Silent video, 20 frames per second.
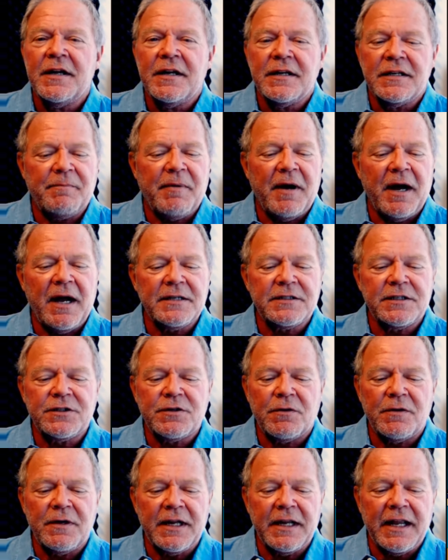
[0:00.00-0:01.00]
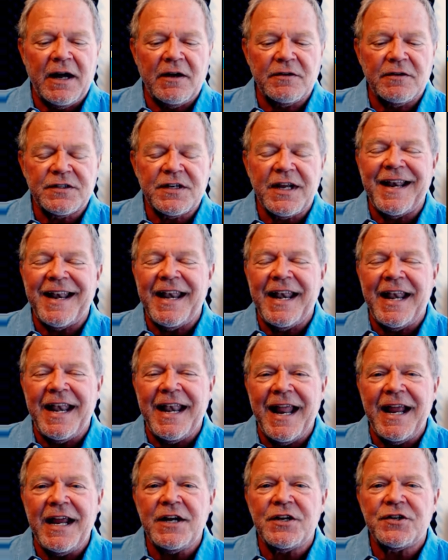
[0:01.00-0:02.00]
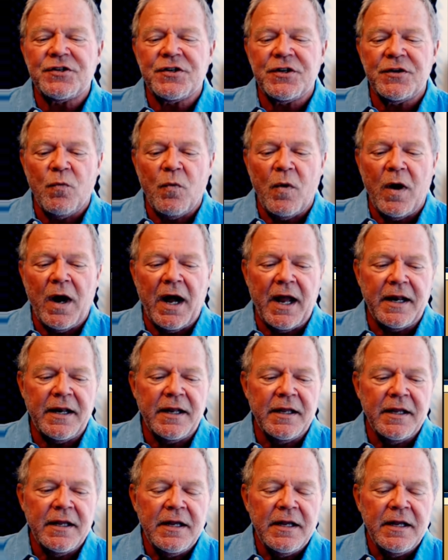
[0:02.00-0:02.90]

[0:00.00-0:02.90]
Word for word: depository accounts nationwide,